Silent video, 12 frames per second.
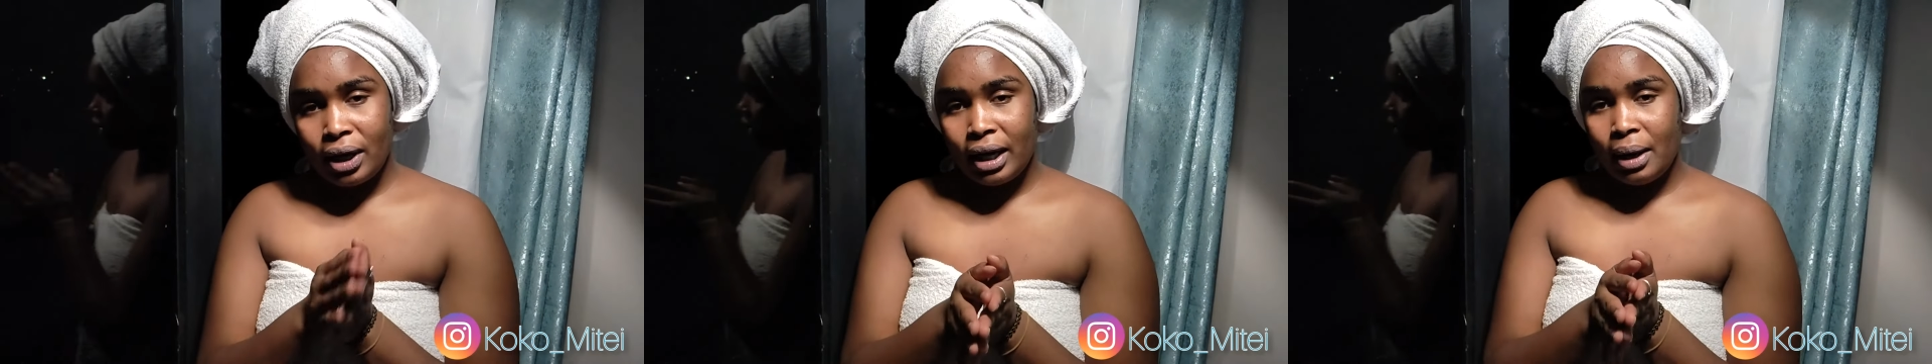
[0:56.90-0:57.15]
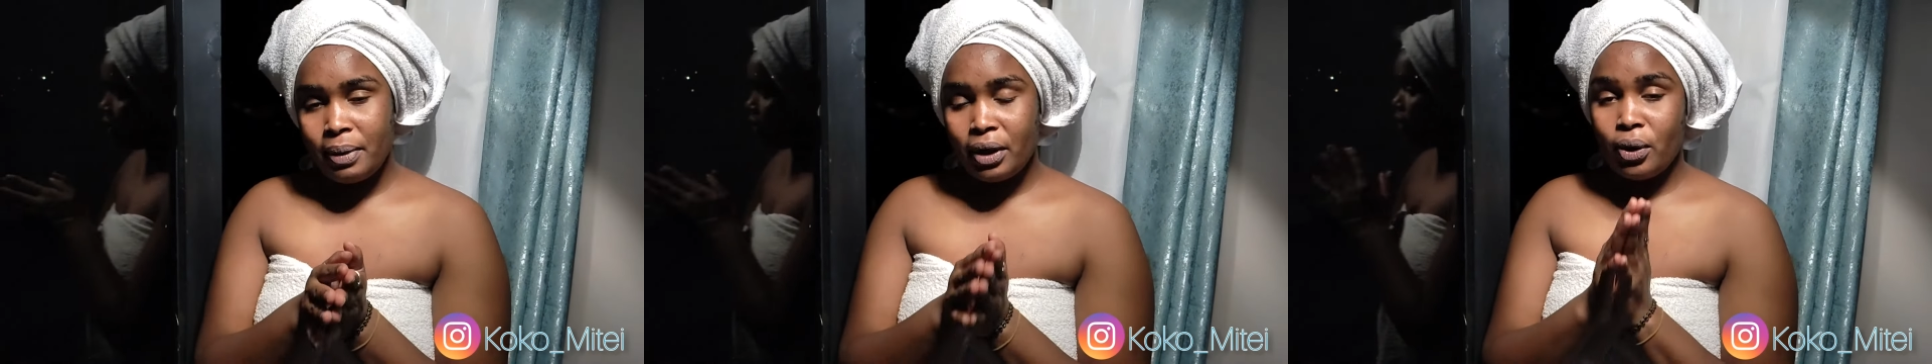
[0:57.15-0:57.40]

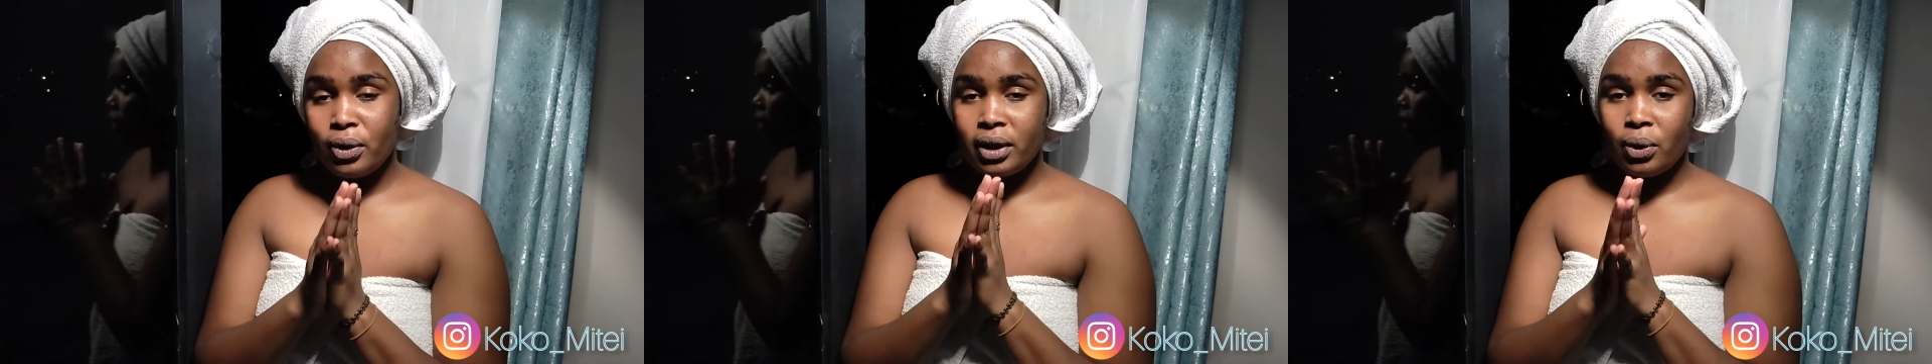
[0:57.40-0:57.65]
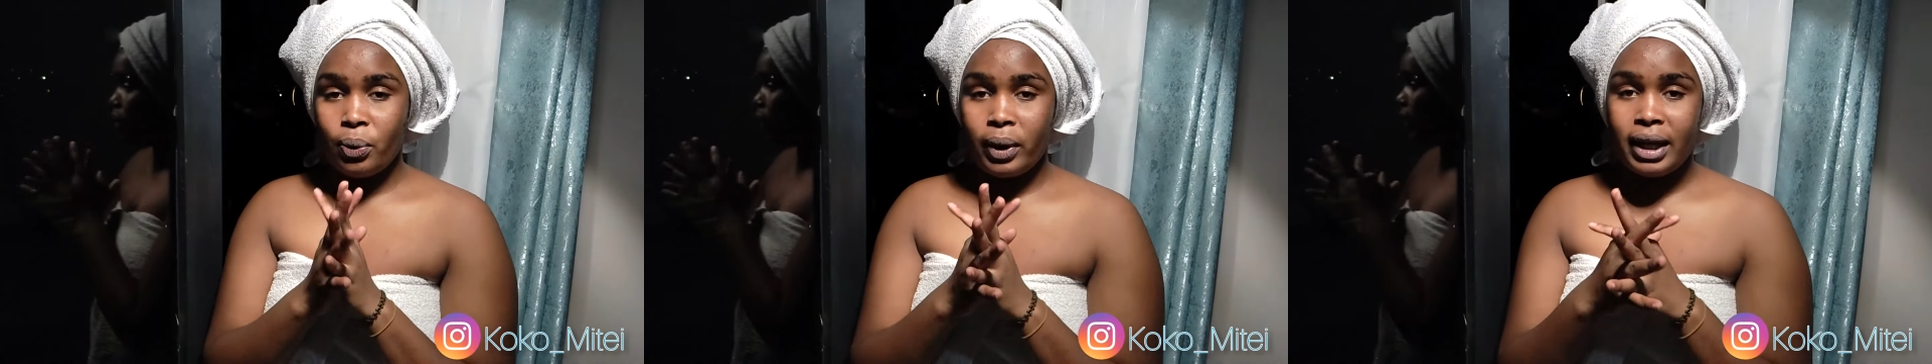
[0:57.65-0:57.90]
coming on
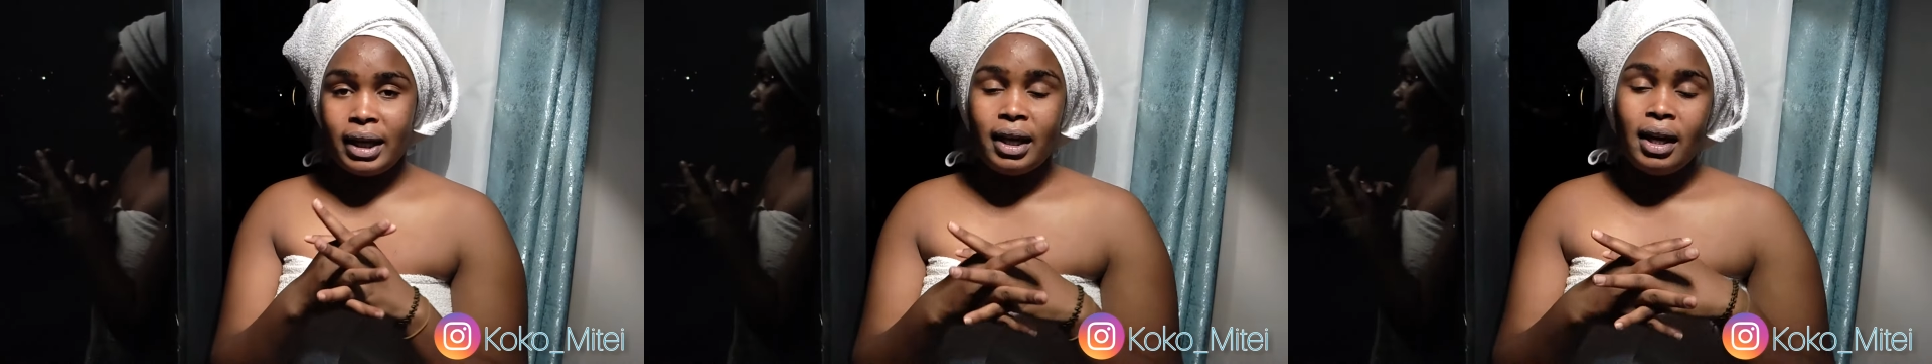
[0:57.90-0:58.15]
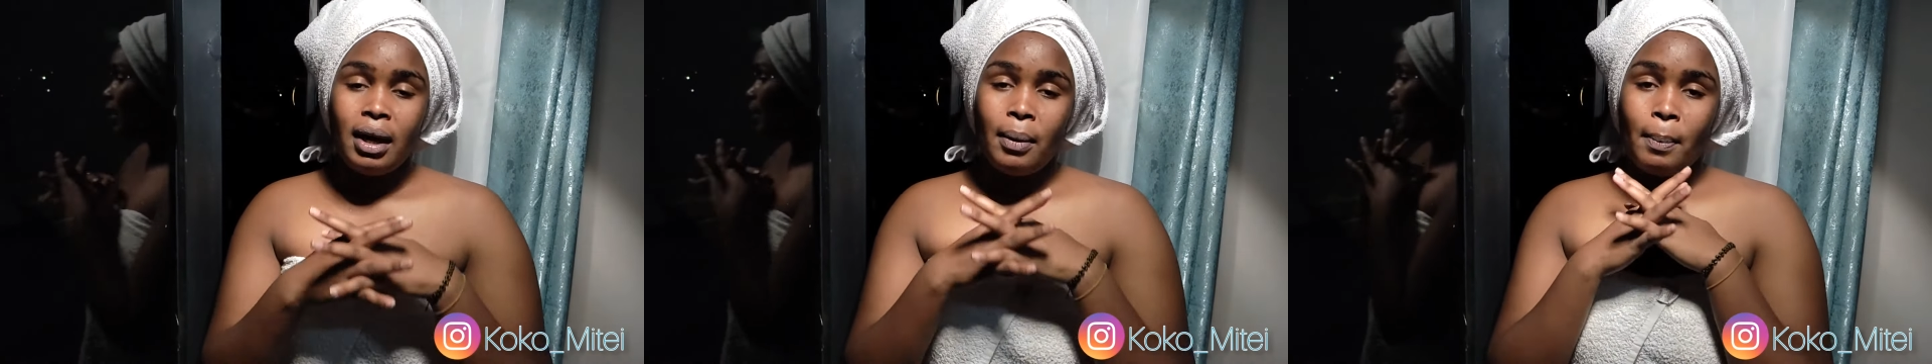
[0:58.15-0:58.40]
the way.
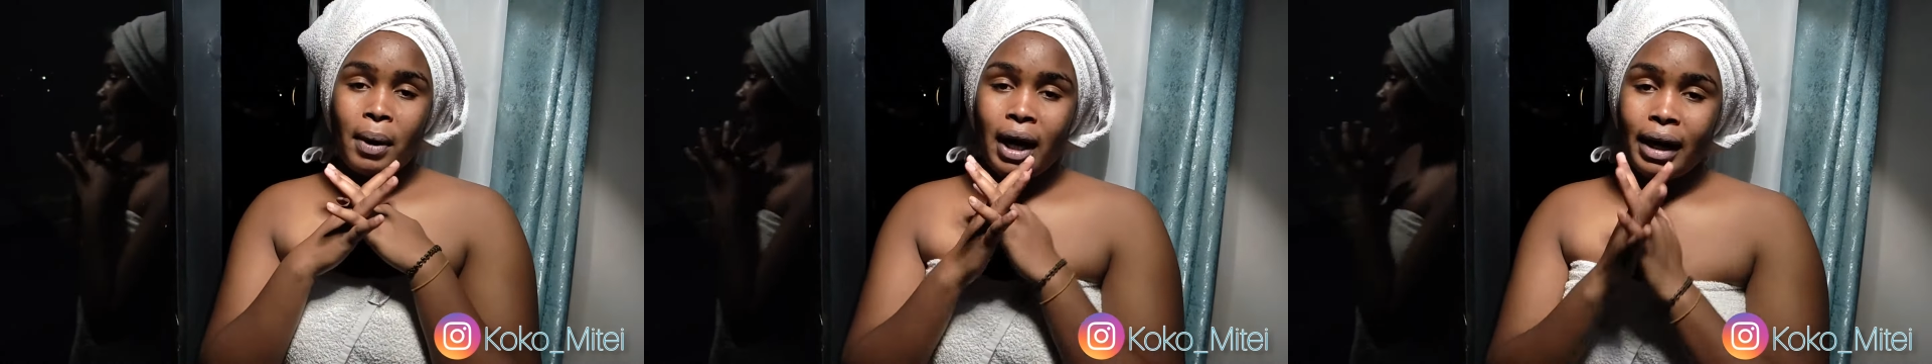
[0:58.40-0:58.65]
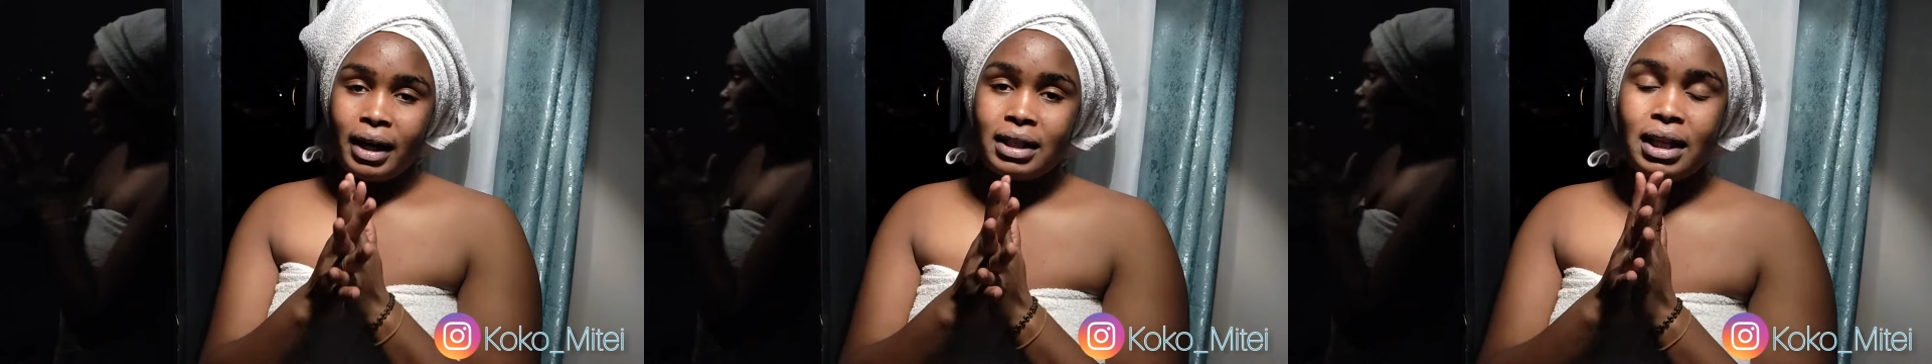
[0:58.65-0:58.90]

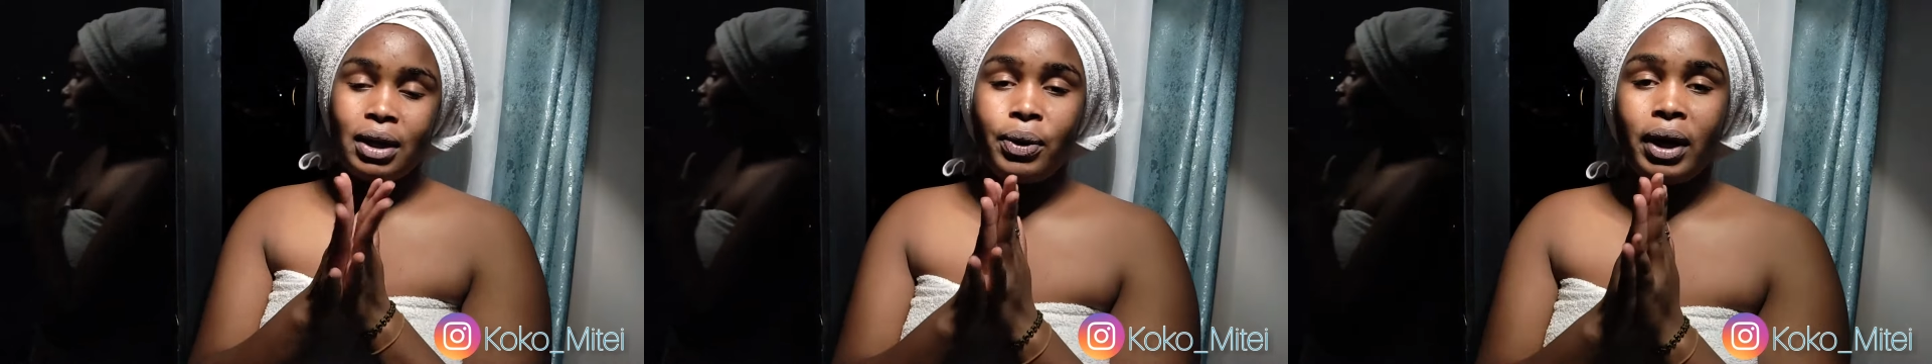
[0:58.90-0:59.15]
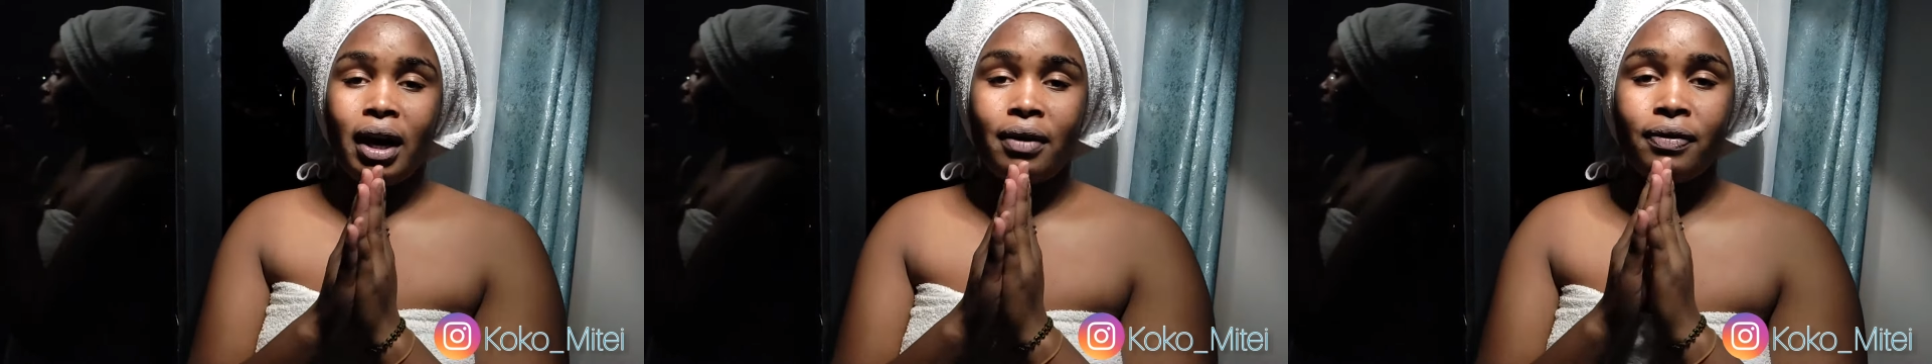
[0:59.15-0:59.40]
Currently, we
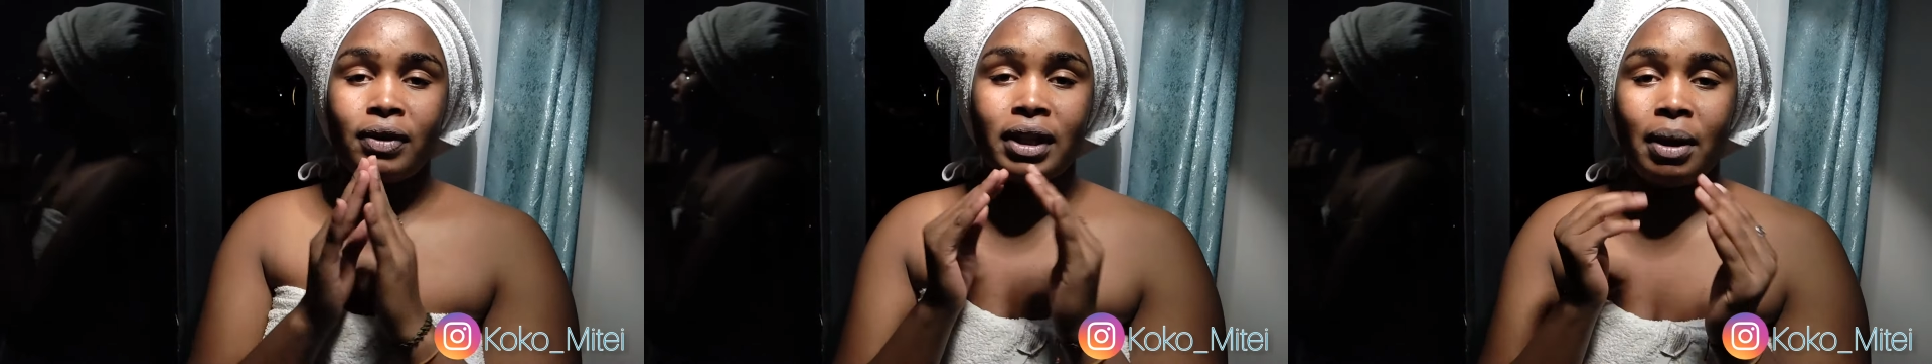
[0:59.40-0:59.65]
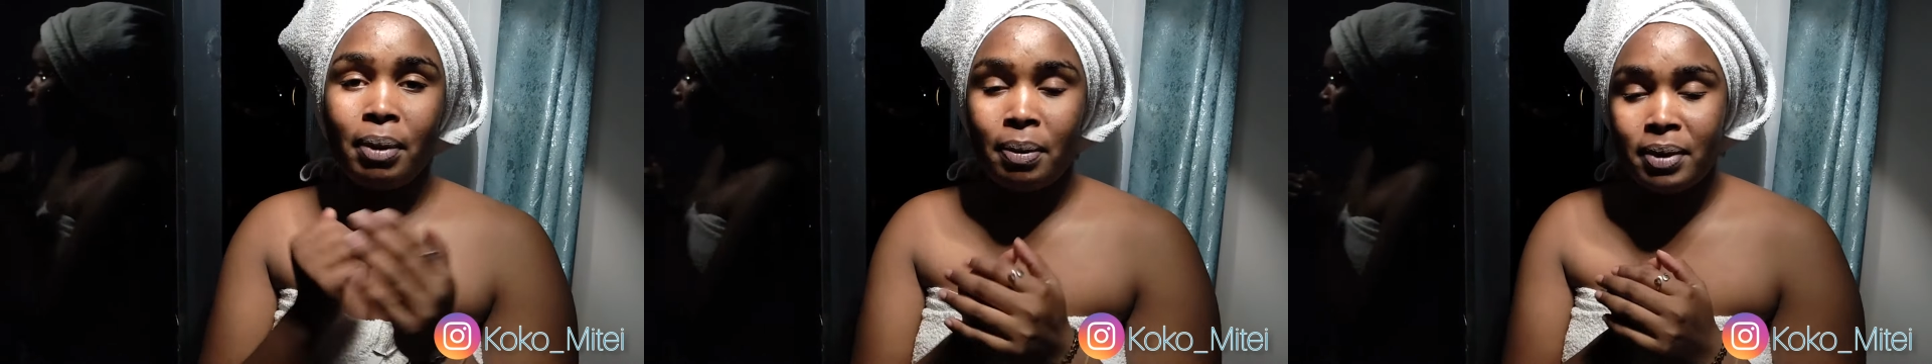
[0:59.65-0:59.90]
have the
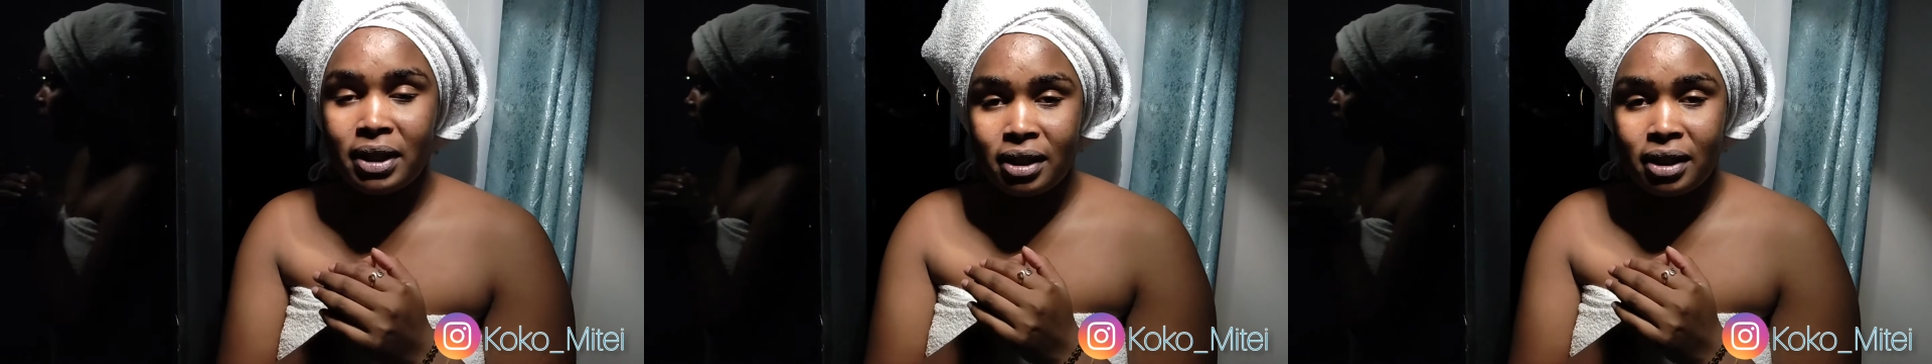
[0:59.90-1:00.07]
baby,